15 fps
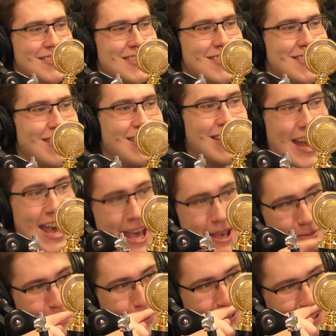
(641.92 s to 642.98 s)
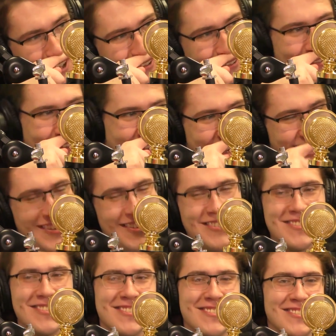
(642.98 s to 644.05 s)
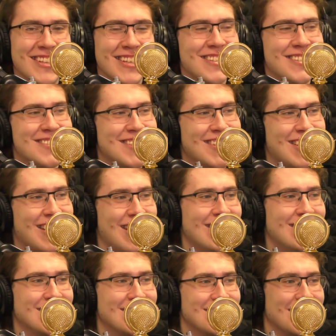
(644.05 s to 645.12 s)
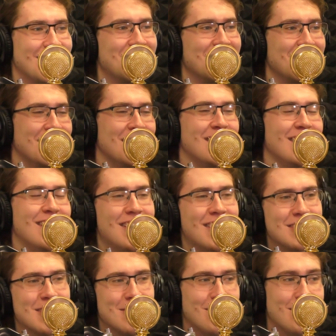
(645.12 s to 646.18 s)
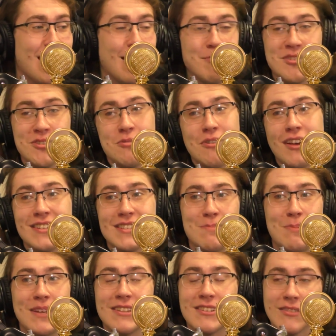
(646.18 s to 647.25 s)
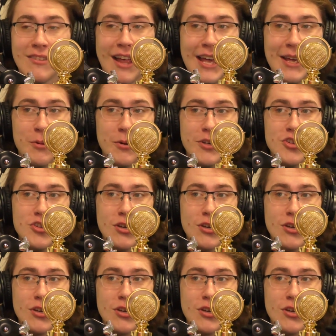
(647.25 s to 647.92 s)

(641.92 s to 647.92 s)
like, I was doing like a zig hail to them. Because I'm like, I'm just trying to speak their language.